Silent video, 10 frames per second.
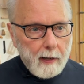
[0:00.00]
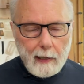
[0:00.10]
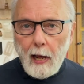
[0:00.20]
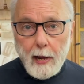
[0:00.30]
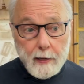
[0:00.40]

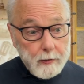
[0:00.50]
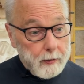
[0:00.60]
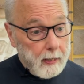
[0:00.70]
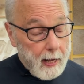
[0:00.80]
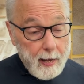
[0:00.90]

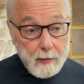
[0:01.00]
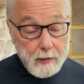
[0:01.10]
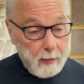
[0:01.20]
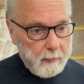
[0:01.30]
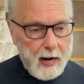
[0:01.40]
clients
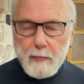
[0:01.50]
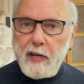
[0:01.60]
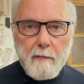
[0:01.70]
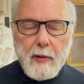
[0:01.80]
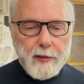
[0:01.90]
sometimes
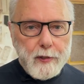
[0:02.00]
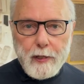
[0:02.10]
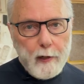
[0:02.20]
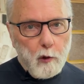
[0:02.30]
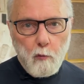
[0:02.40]
give me a
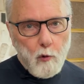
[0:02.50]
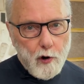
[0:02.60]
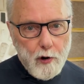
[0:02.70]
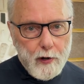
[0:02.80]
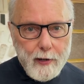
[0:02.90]
single
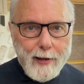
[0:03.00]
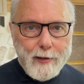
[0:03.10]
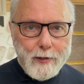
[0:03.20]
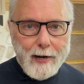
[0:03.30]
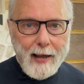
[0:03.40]
word
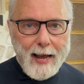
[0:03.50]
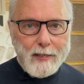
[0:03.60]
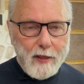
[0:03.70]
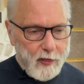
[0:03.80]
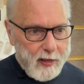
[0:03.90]
as an
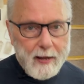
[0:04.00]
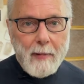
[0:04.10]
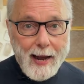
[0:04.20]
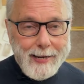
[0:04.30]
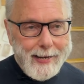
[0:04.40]
as a theme
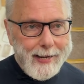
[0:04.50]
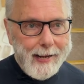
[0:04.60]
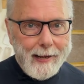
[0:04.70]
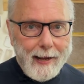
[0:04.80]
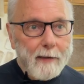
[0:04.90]

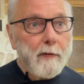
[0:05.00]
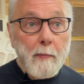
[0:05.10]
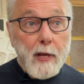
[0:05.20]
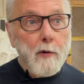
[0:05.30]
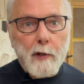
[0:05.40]
idea uh, for
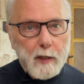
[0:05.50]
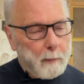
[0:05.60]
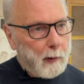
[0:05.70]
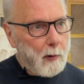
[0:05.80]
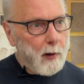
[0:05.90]
me to
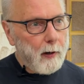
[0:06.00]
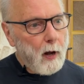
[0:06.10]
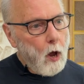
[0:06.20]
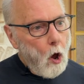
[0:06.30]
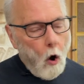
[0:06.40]
explore
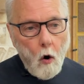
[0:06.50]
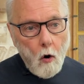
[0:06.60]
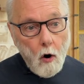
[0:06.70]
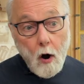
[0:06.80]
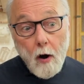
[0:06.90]

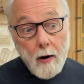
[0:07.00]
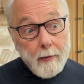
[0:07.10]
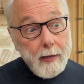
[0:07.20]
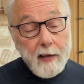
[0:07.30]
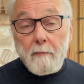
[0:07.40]
or
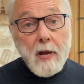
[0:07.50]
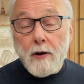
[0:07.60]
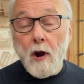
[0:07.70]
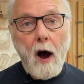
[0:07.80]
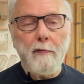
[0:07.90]
they give me a
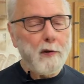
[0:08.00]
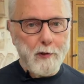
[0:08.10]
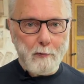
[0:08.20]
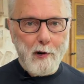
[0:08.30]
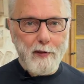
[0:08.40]

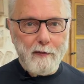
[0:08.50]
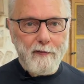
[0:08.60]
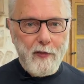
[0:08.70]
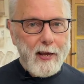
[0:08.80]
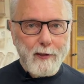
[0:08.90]
novel's worth of
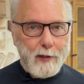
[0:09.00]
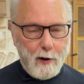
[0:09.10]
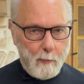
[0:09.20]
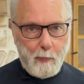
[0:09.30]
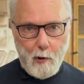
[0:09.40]
things that
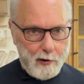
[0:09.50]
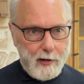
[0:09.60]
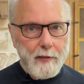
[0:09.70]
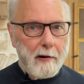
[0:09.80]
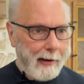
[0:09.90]
are important
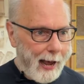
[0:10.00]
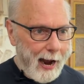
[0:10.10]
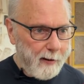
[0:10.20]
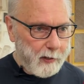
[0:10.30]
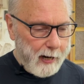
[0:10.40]
in their
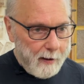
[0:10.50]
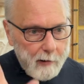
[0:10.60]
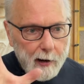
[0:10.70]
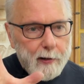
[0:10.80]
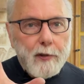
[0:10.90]
lives and I've
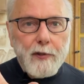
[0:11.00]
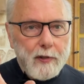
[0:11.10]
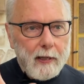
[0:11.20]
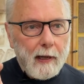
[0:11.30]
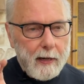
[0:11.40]
got to
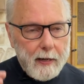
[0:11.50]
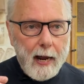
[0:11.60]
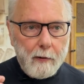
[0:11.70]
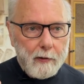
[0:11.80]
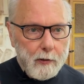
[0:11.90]
distill it
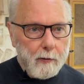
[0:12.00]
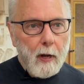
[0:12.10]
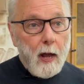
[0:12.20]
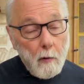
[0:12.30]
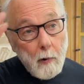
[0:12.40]
down to
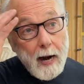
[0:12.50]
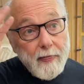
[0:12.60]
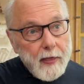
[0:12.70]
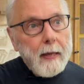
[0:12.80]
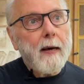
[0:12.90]
what I
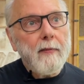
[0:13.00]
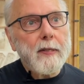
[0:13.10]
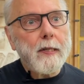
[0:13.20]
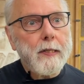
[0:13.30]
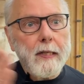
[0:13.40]
think of
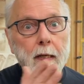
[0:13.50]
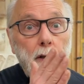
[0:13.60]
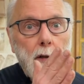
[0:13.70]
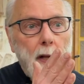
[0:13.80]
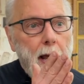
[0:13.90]
as a
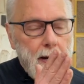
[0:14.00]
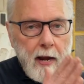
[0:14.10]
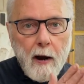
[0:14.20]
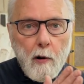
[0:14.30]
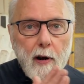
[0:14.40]
single
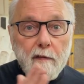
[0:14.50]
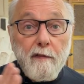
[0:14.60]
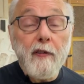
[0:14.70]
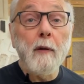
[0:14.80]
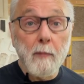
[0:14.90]
narrative
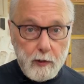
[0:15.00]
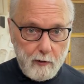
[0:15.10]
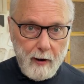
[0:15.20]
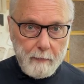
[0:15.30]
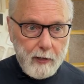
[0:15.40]
film
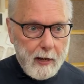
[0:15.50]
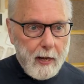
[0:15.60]
script,